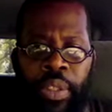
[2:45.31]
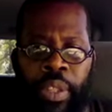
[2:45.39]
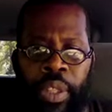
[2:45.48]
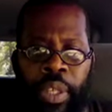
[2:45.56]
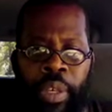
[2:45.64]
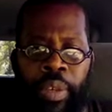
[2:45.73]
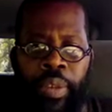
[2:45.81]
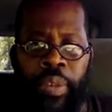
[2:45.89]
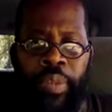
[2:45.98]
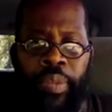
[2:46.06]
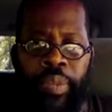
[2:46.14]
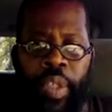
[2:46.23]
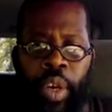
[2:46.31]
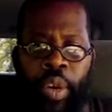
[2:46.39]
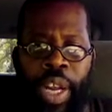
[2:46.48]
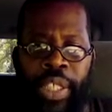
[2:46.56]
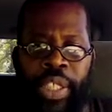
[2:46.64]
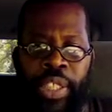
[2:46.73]
You know?
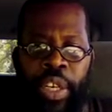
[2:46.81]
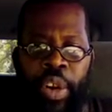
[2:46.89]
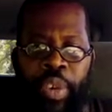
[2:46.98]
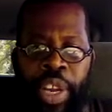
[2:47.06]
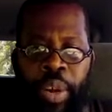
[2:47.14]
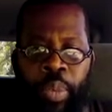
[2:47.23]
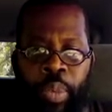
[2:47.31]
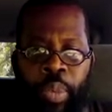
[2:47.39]
Christ is a Greek